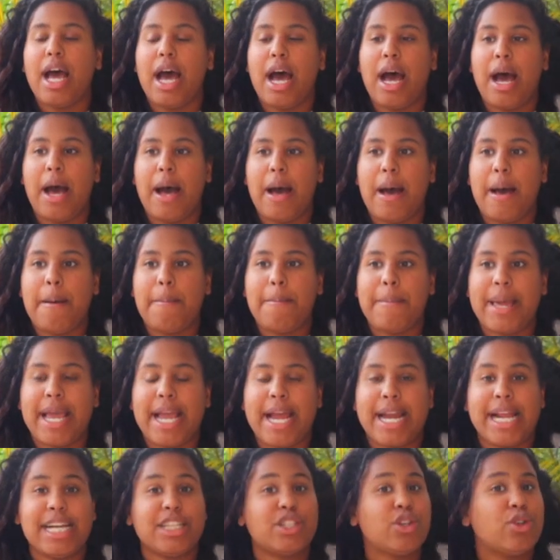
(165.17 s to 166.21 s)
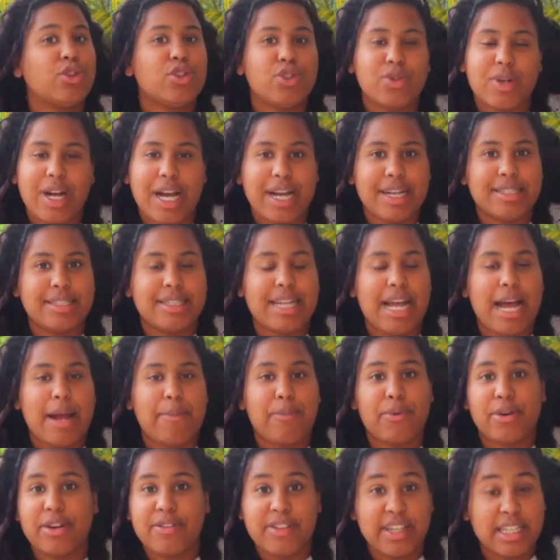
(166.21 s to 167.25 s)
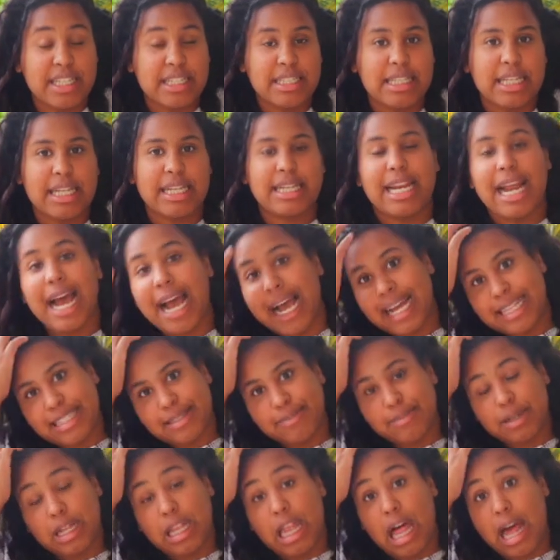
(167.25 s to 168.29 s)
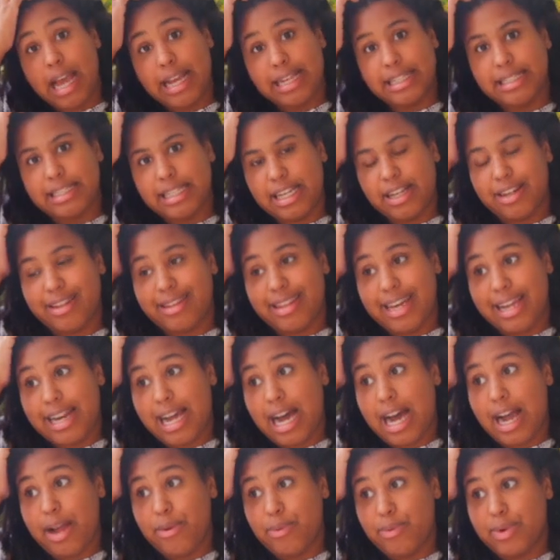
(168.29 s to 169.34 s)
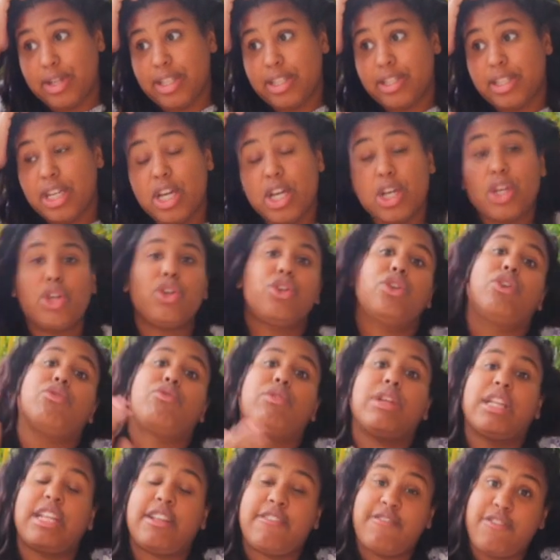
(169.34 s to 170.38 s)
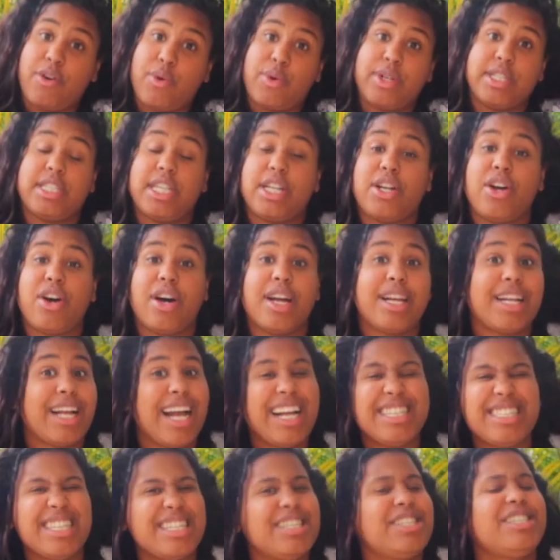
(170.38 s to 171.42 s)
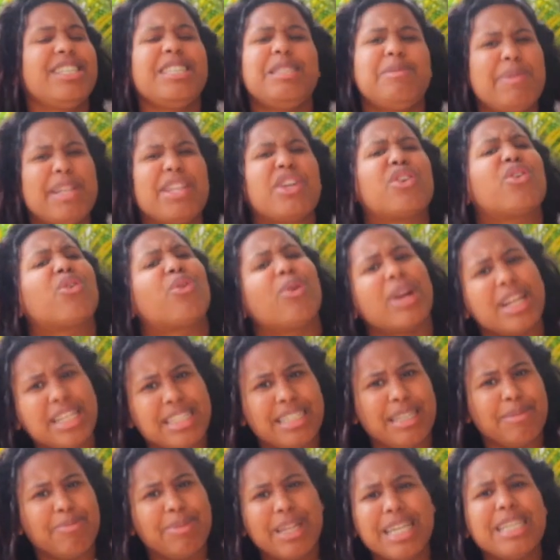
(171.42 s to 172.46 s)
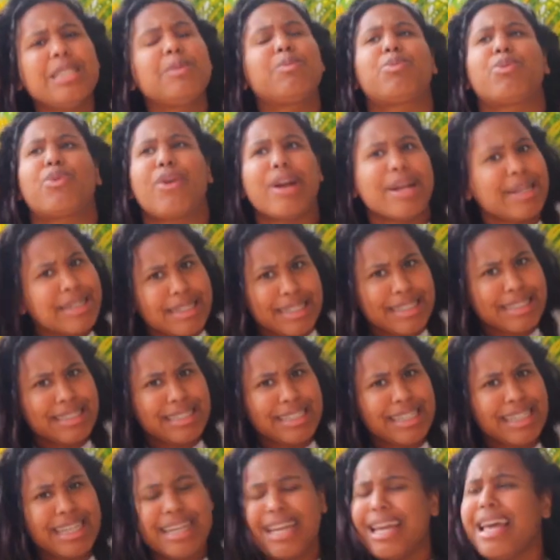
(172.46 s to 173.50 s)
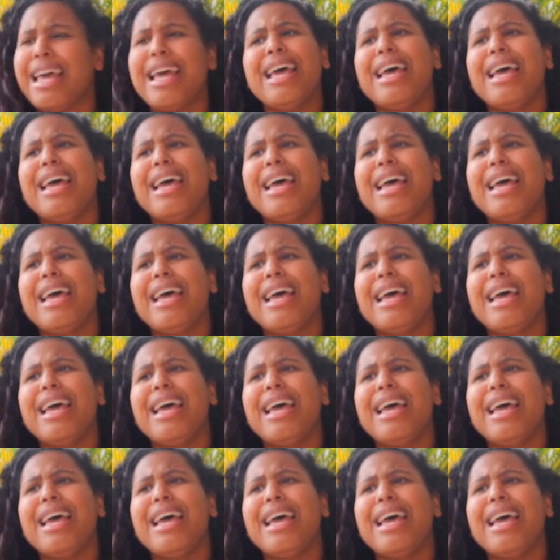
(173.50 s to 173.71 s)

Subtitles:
And I told you guys that previously that I had some clients here that I was, you know, really focusing on. Guys, it's just been crazy. Plus pregnancy.